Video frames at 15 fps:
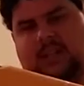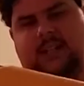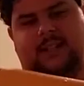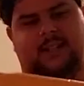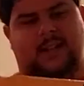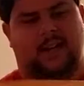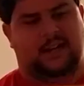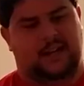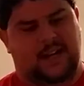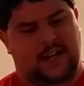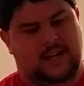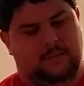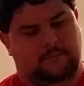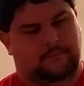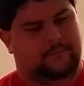It's got a
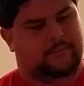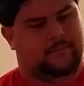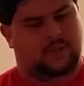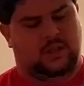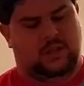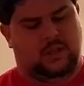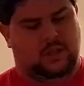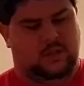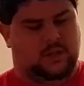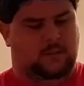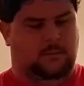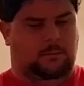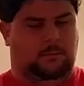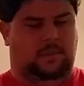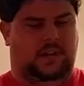name,
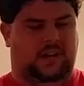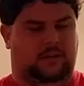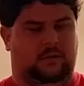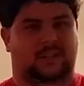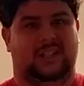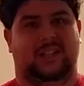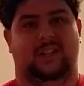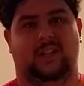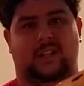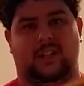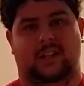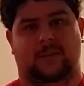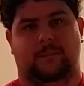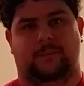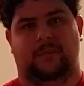but I don't see it on
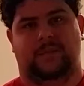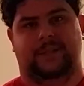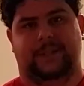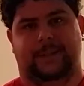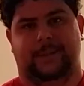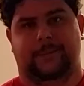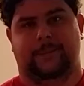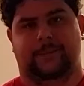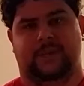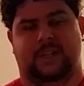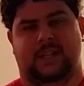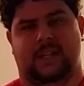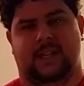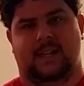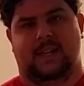here, so
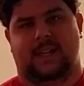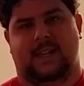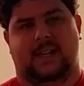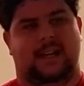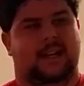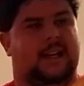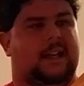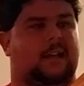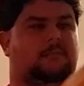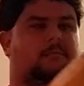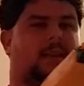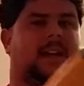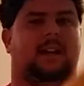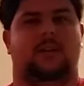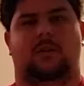
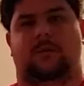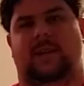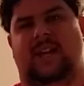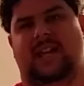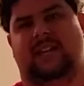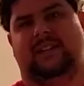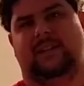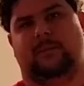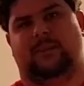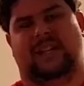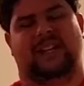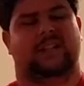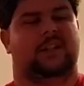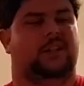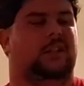I call it my alien
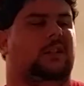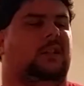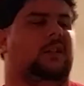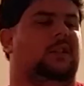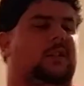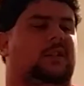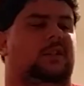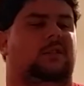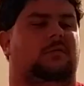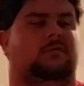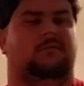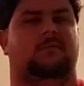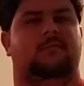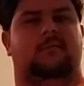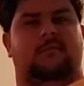blaster because
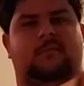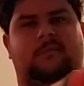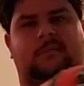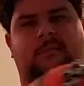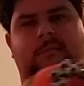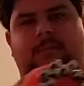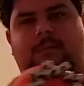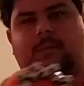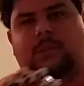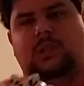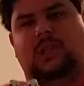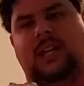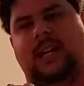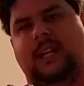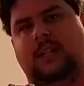
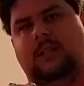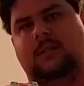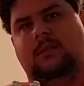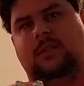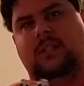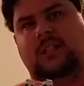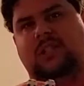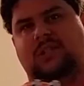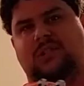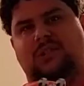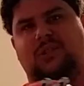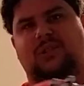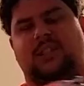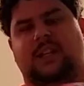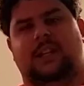look at it. It just
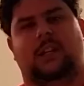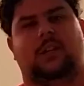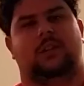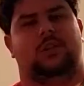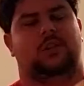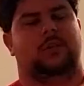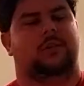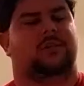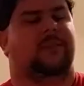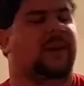looks like it could shoot